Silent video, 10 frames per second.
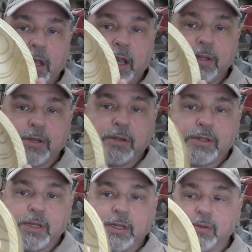As you can
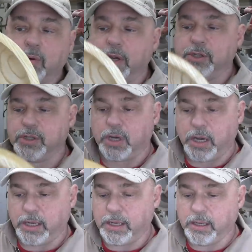see, it's quite
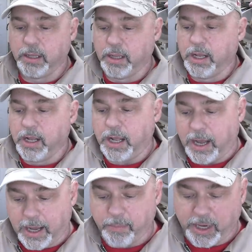shiny,
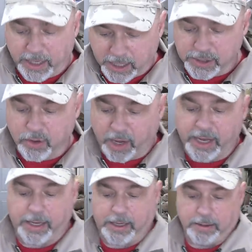but it is
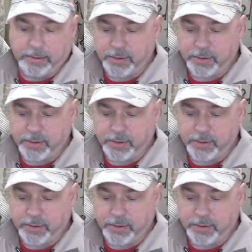grainy.